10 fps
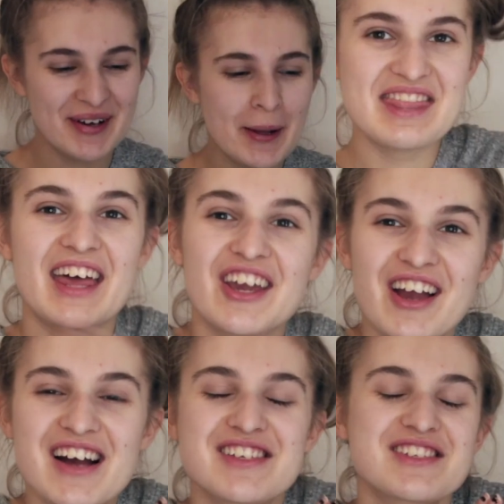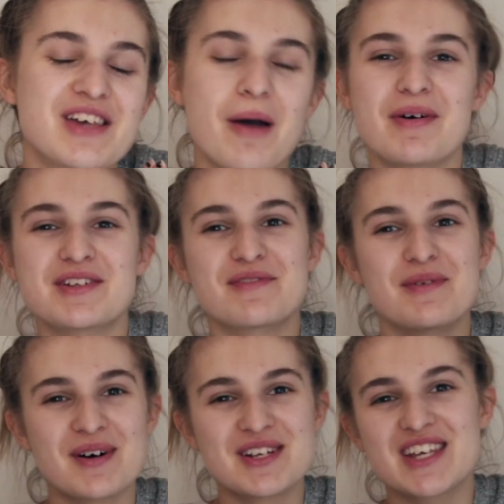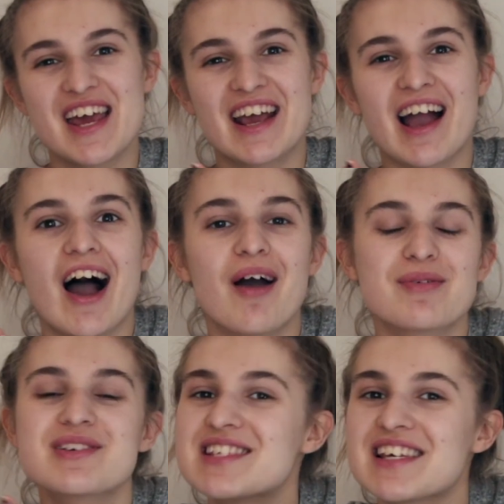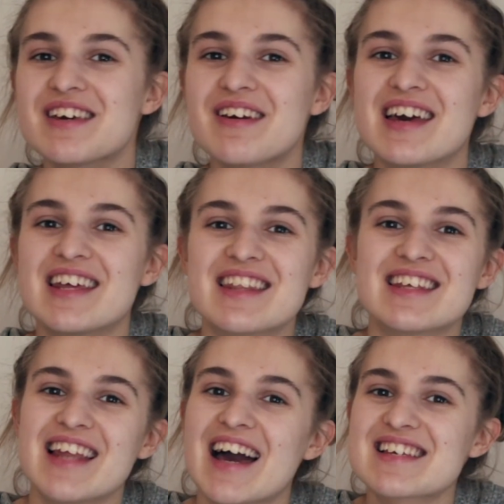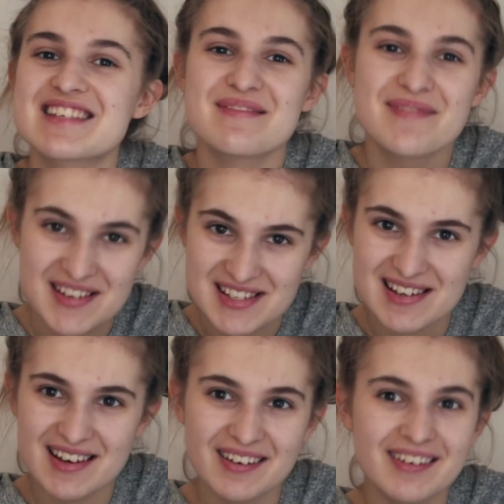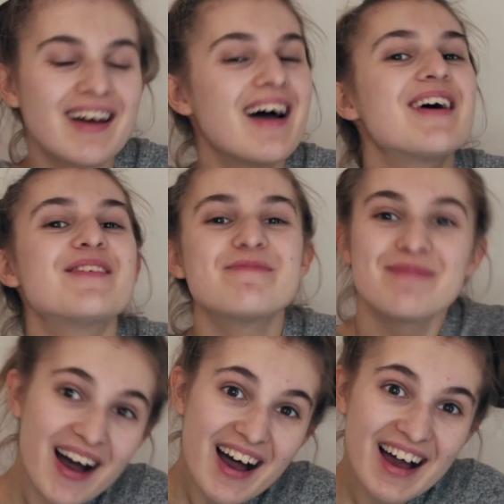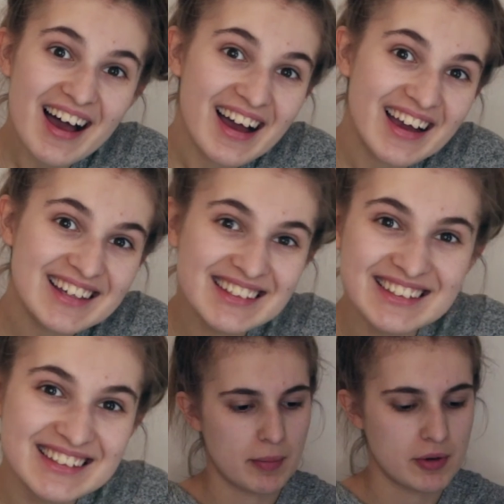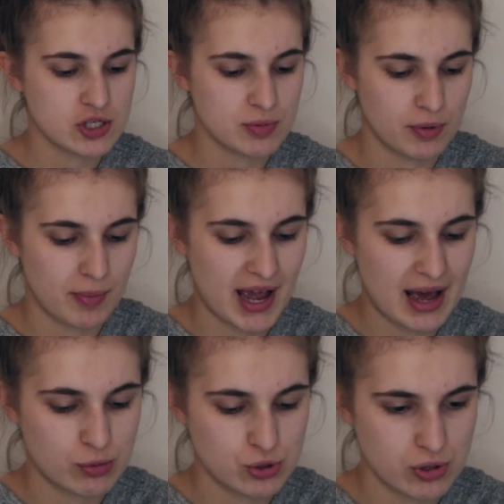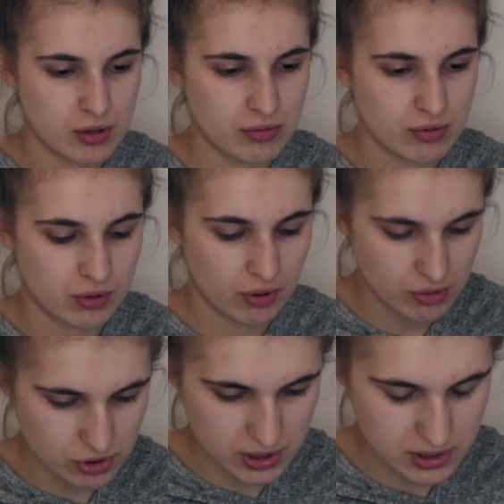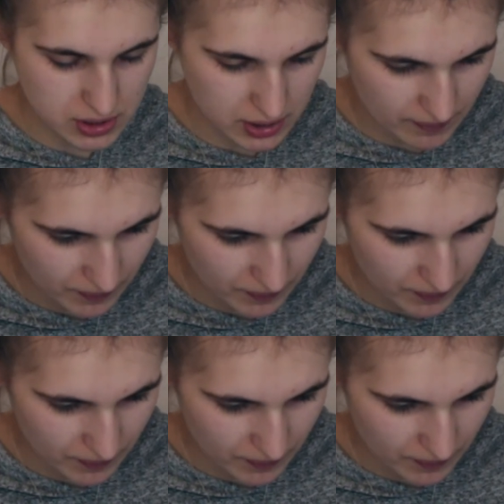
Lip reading: Thank you guys so much for watching. I will see you in the next video. Bye! Maybe I should put my outro through Google Translate.